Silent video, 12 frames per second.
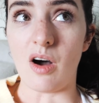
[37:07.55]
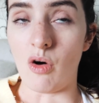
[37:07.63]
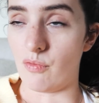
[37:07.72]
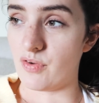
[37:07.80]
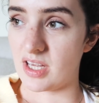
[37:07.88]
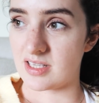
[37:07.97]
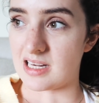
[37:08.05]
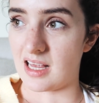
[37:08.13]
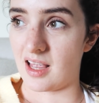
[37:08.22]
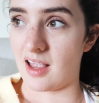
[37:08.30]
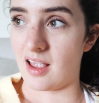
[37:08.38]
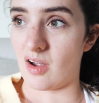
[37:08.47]

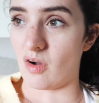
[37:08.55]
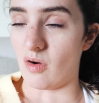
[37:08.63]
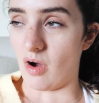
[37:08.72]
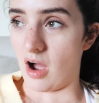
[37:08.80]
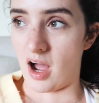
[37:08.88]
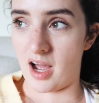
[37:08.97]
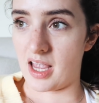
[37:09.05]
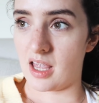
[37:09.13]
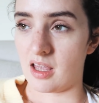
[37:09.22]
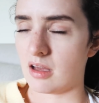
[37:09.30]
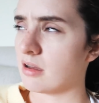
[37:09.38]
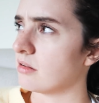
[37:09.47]
Obviously,
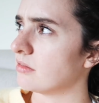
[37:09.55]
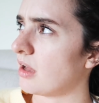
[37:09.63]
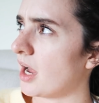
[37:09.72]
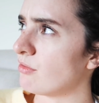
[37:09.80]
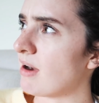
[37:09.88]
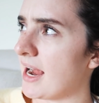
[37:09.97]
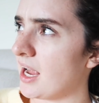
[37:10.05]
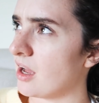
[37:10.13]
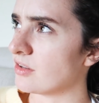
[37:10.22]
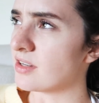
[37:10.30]
I rang her.